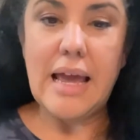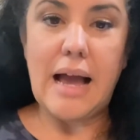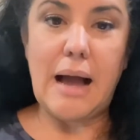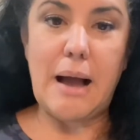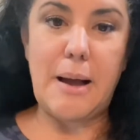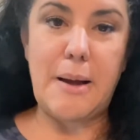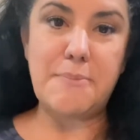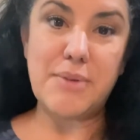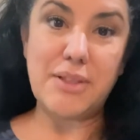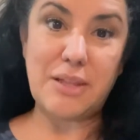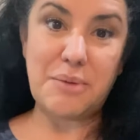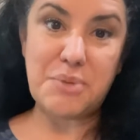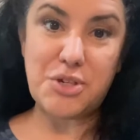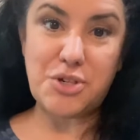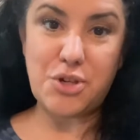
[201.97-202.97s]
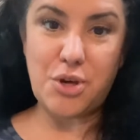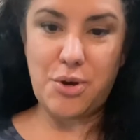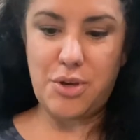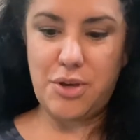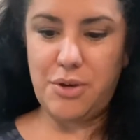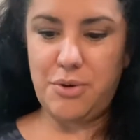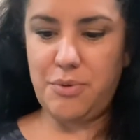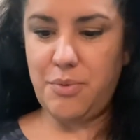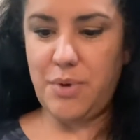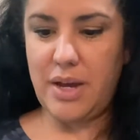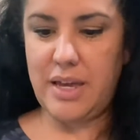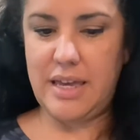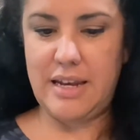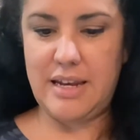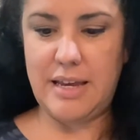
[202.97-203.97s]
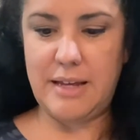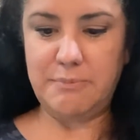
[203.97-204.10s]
let me show you what he did.